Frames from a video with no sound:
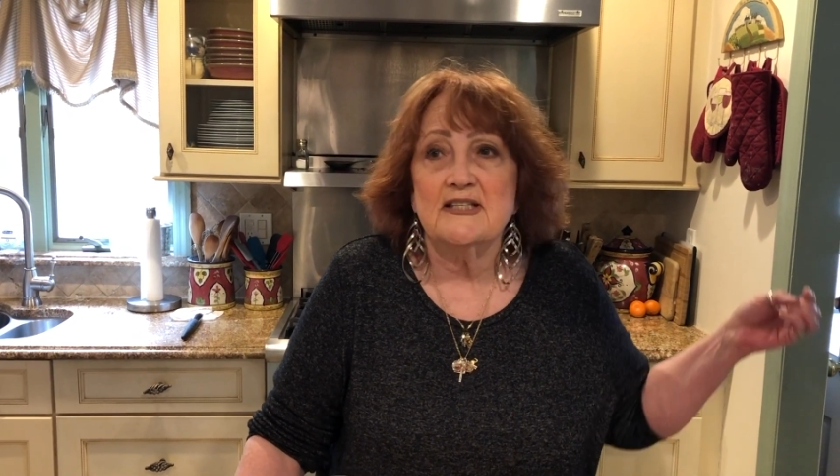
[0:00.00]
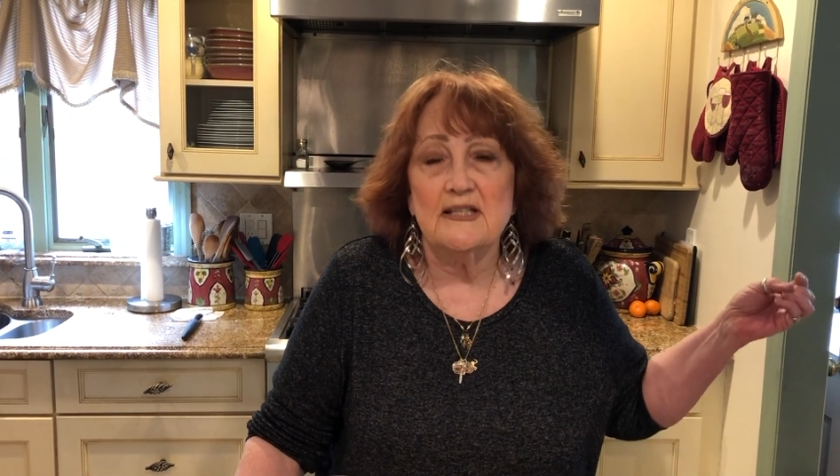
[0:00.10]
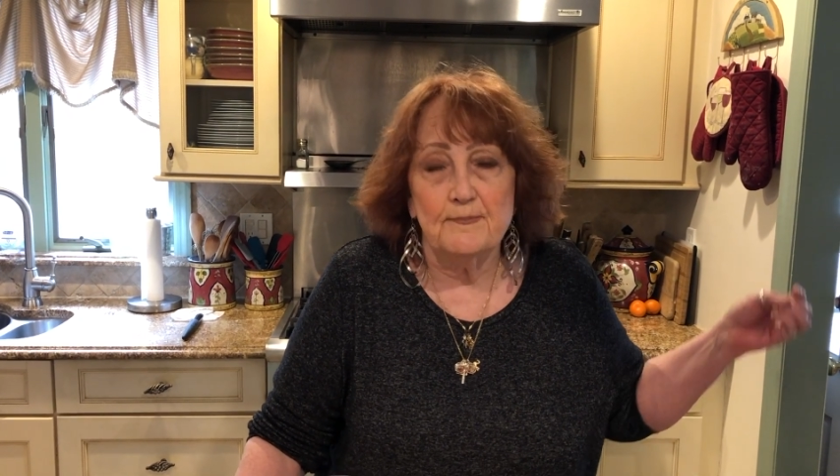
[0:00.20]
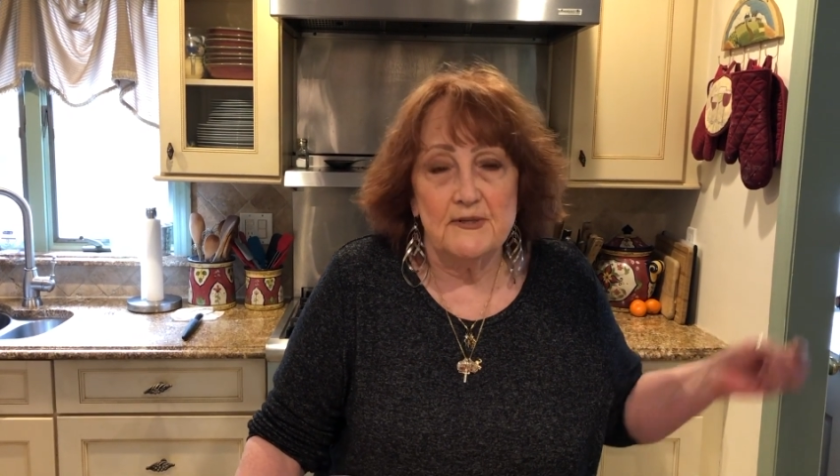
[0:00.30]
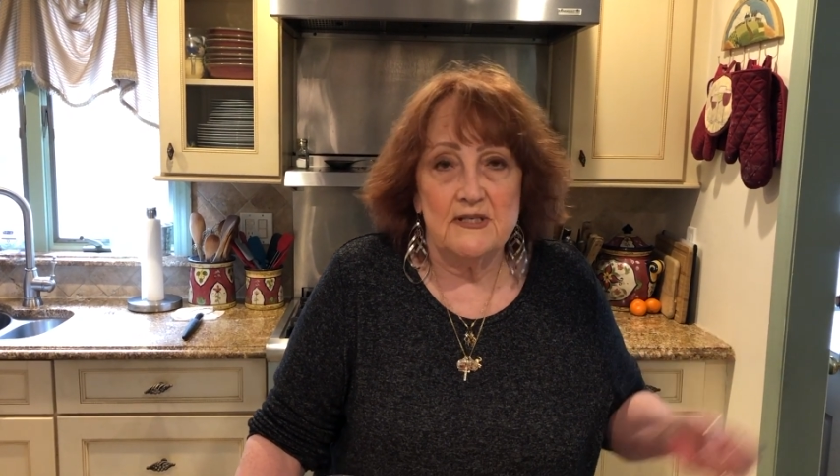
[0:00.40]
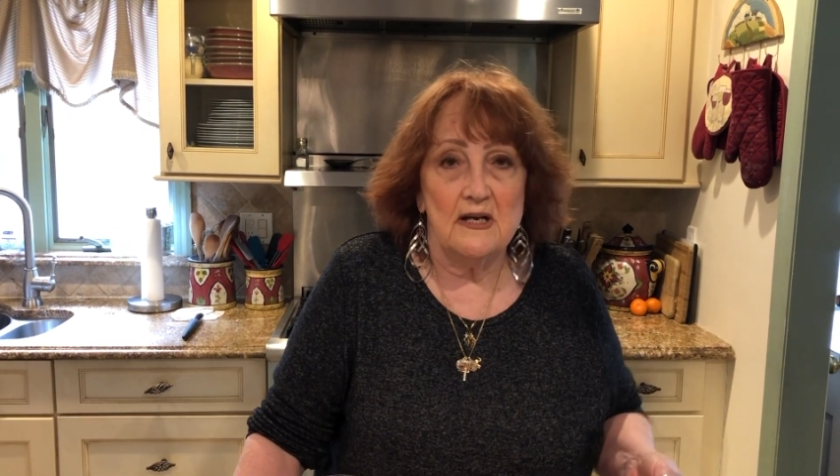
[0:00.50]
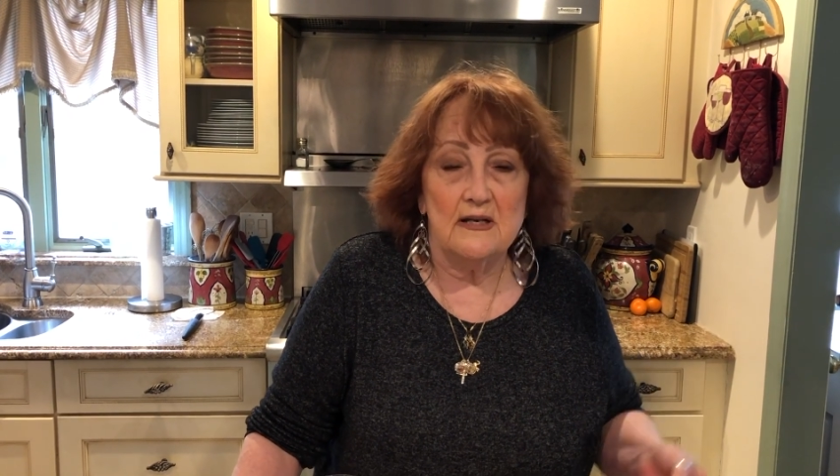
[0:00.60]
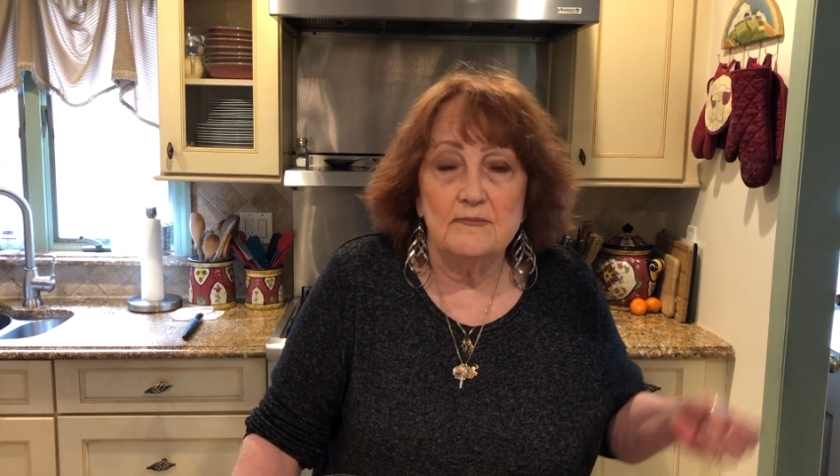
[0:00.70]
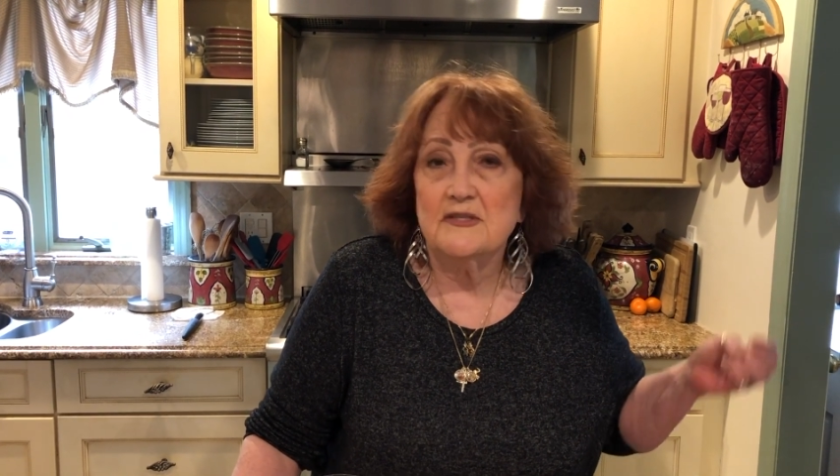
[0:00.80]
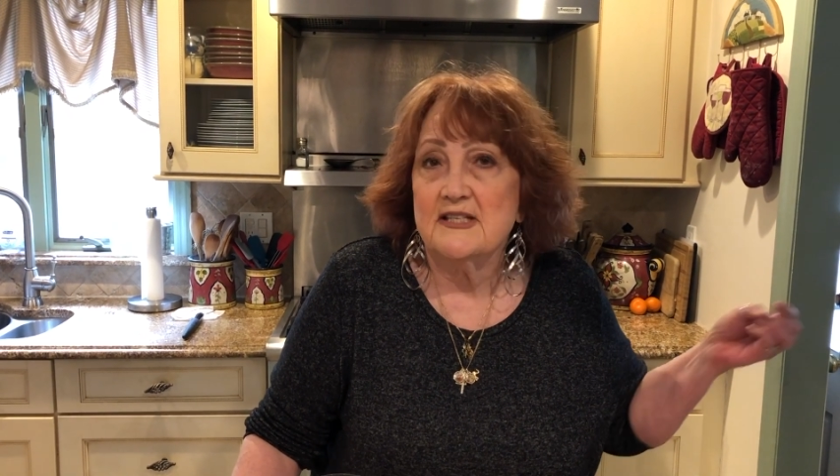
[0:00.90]
supper
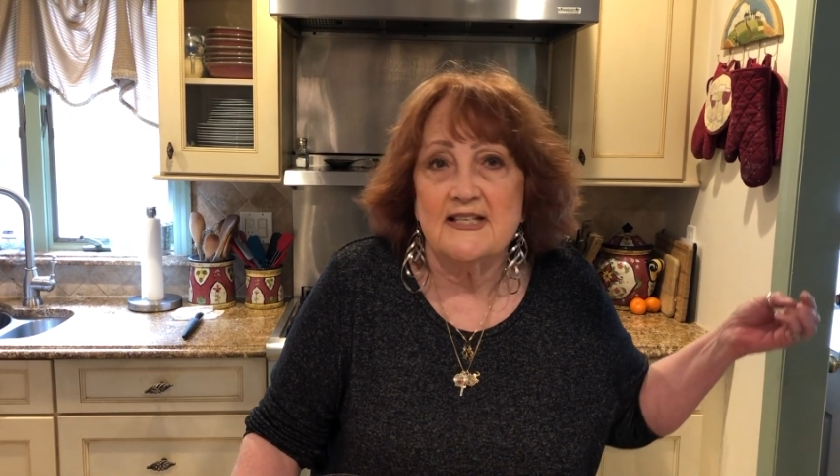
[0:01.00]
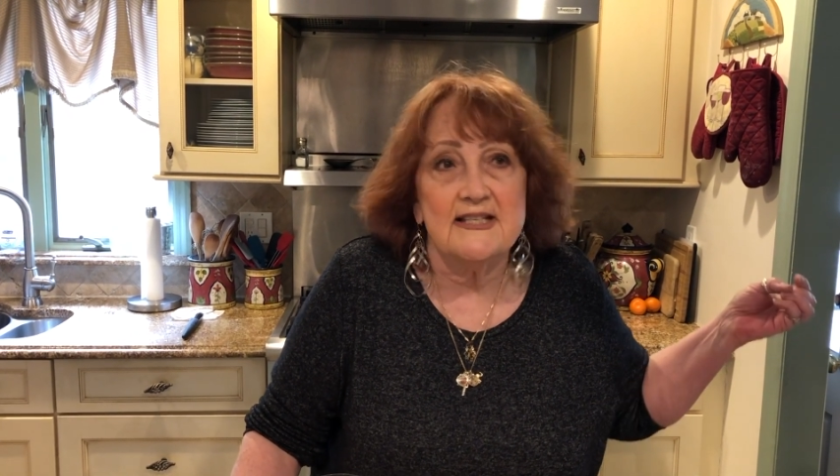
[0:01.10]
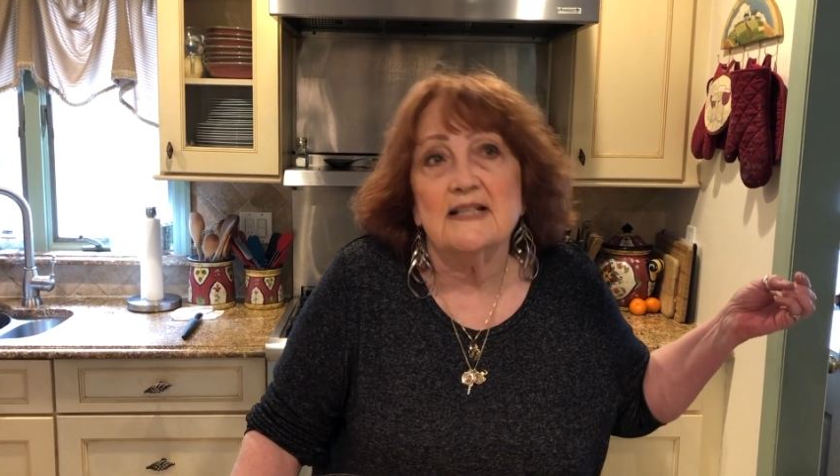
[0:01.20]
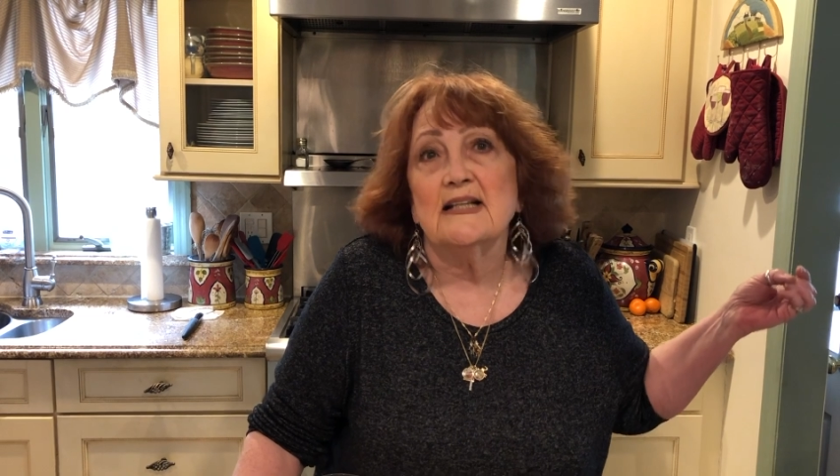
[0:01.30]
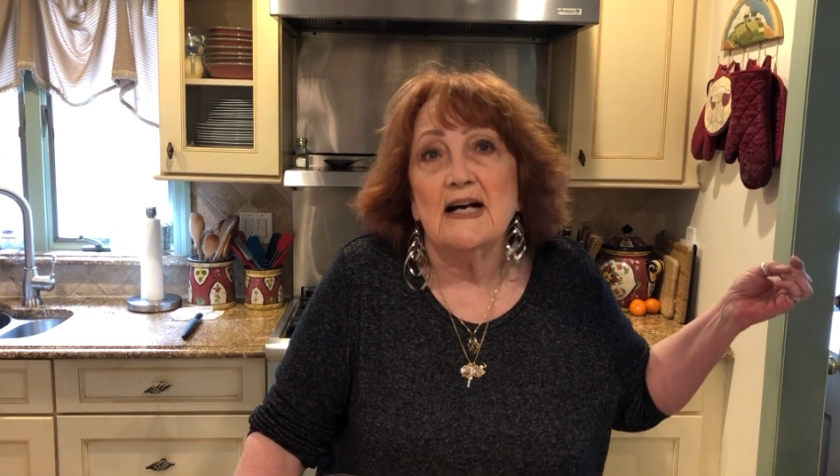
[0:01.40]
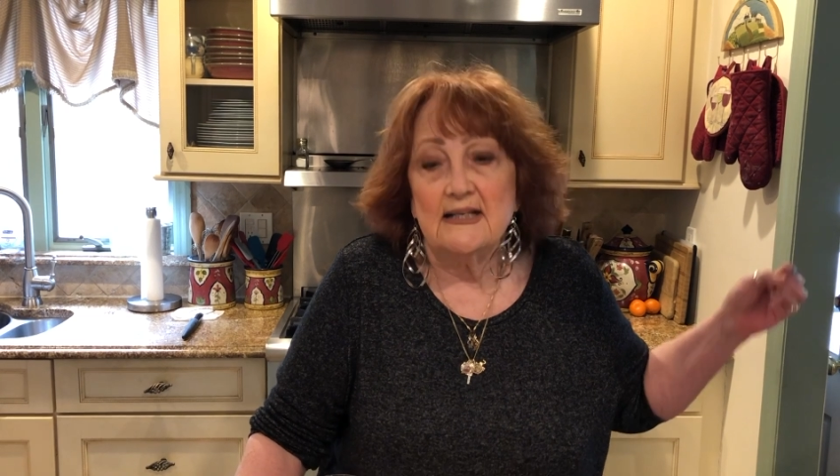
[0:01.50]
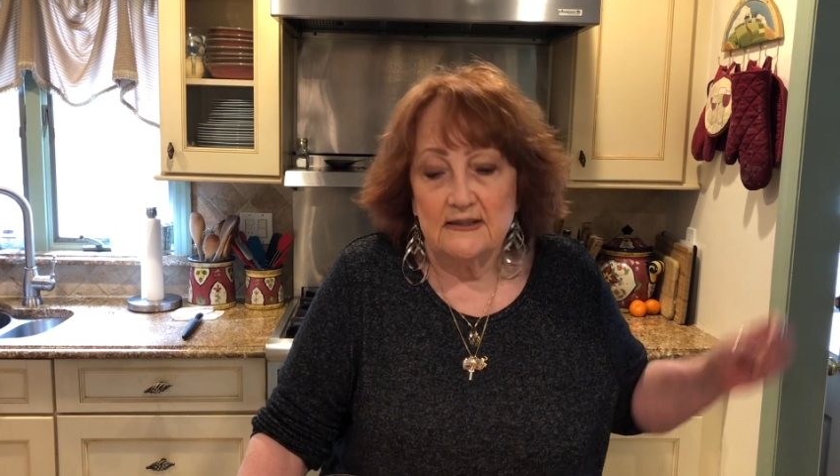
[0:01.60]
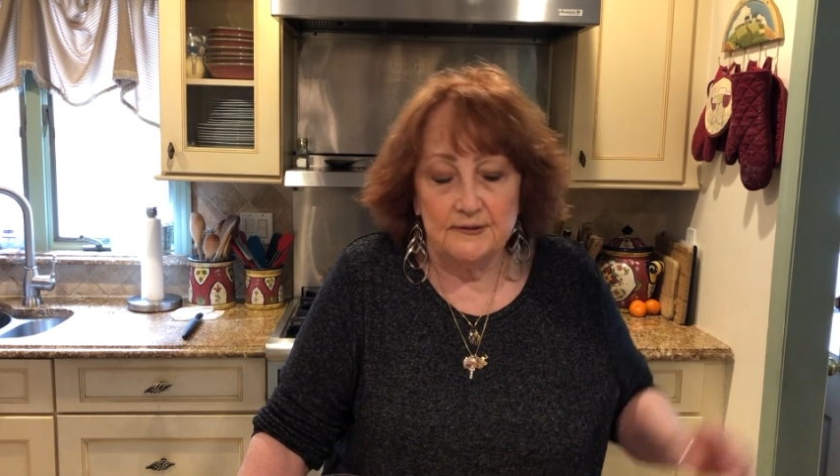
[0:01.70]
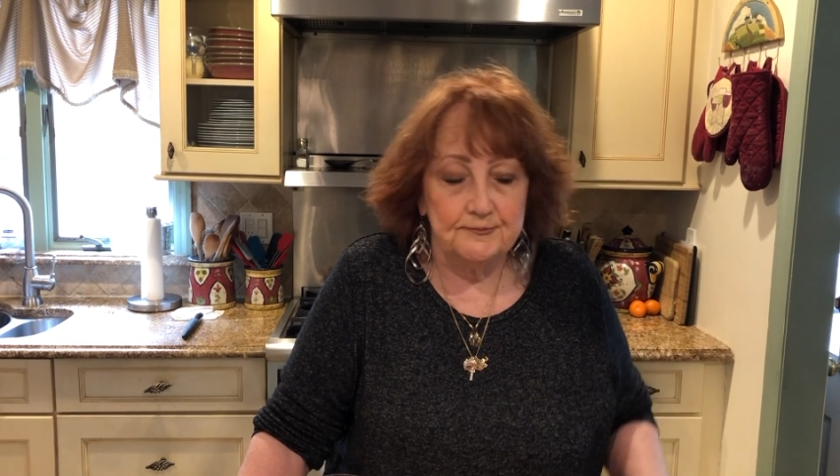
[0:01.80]
time, 6 o'clock.